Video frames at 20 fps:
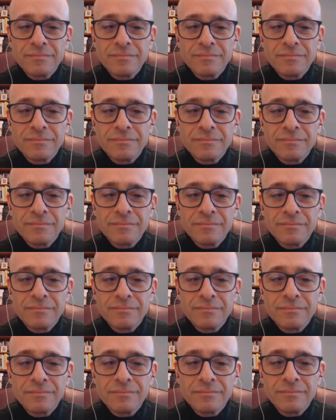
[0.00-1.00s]

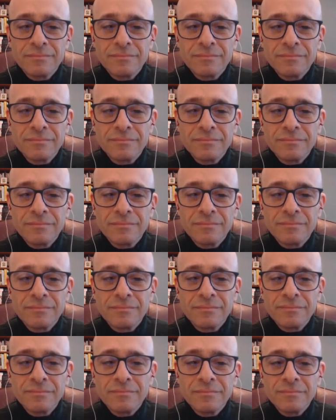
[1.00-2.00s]

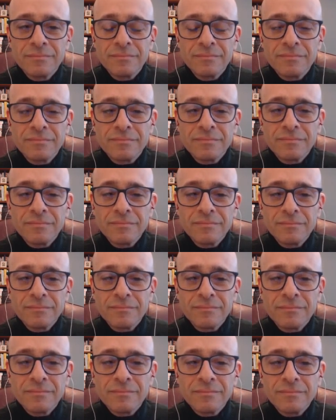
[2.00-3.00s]

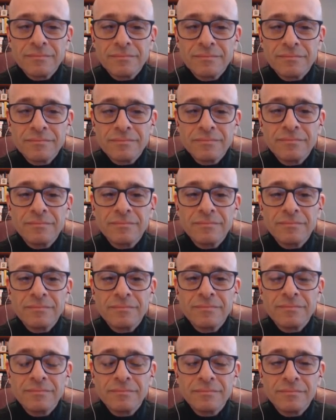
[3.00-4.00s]

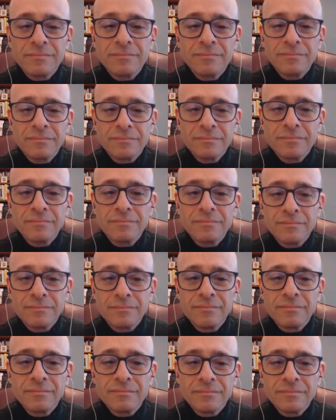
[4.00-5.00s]

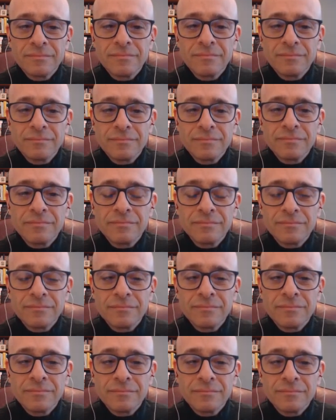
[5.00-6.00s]

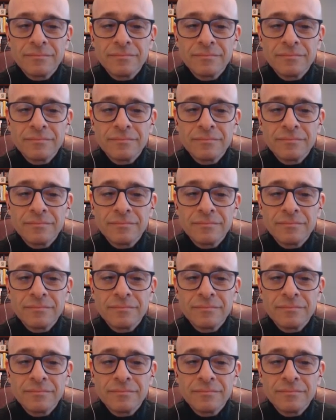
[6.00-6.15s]
The person shown says nothing.